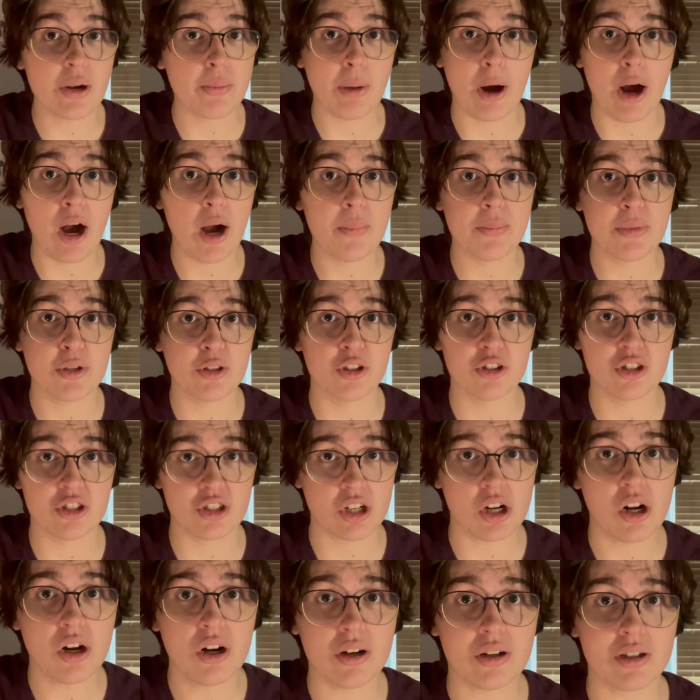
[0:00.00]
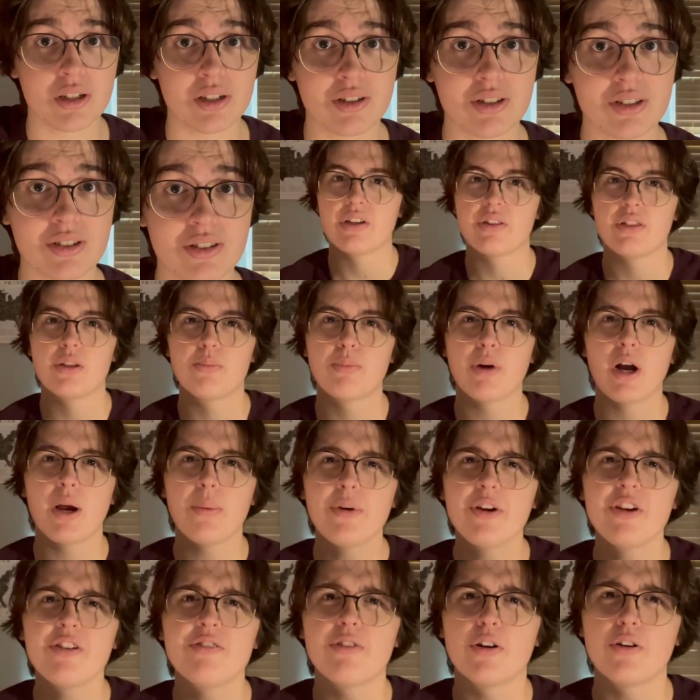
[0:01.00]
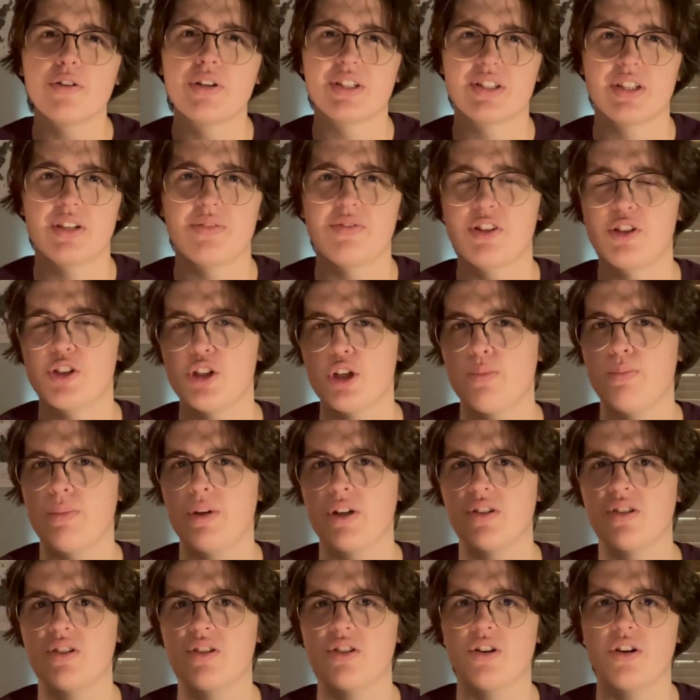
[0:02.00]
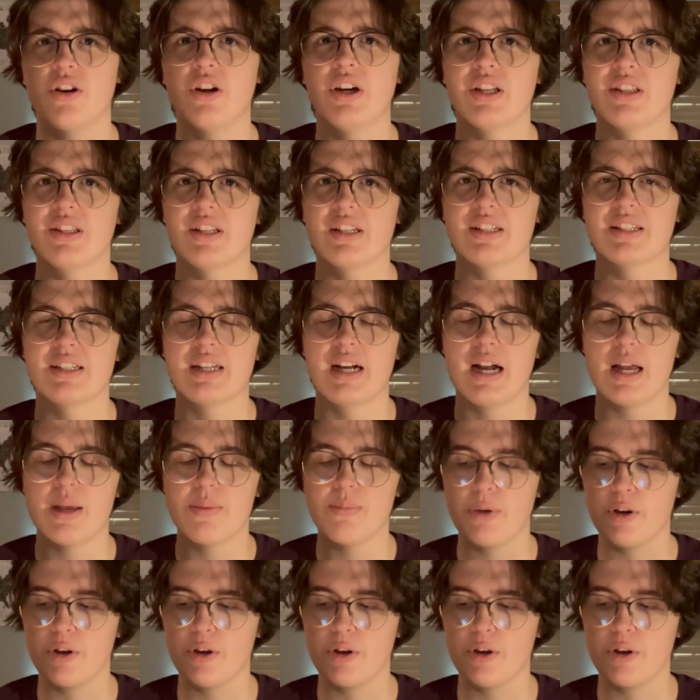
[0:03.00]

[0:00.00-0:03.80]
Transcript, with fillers: popular songs. The primary focus of the Chipmunks during this time